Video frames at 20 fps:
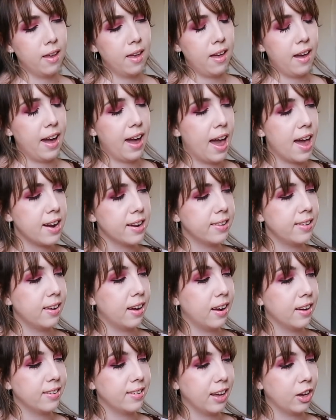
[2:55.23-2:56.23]
I added
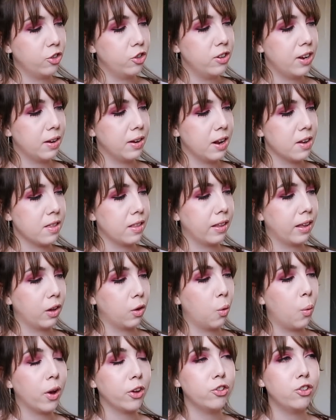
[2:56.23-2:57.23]
a section down here that like
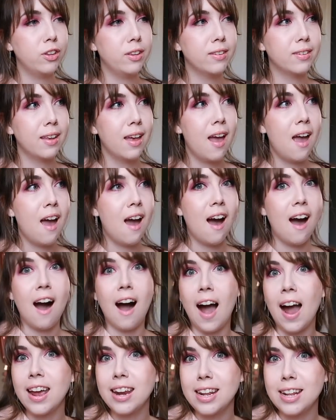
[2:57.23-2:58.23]
questions
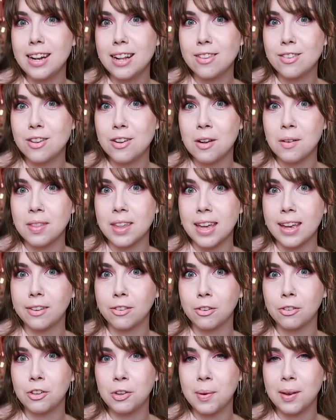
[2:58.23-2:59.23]
I needed to know the
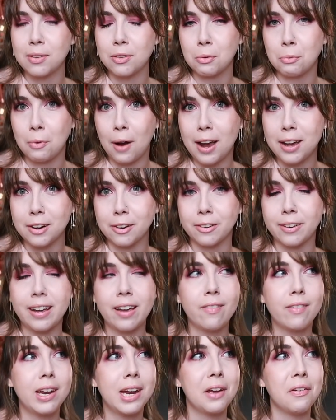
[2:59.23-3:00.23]
answer to as the writer,
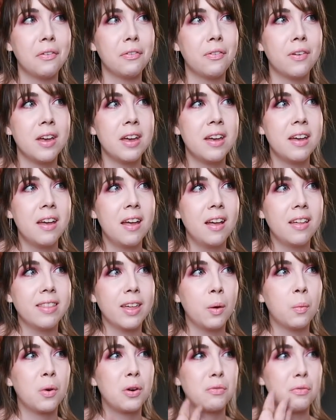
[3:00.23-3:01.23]
even if
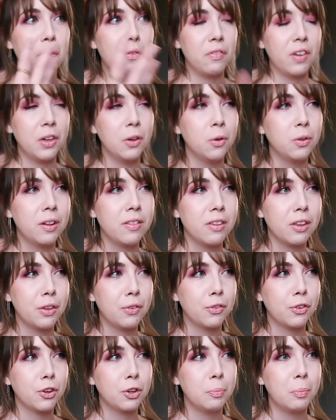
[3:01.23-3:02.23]
they weren't revealed in this
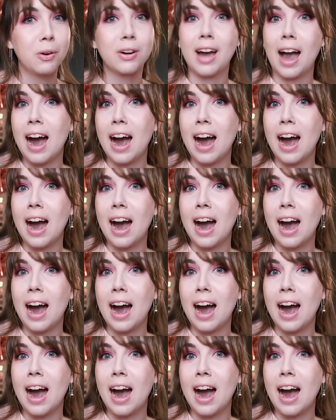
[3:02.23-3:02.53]
first book.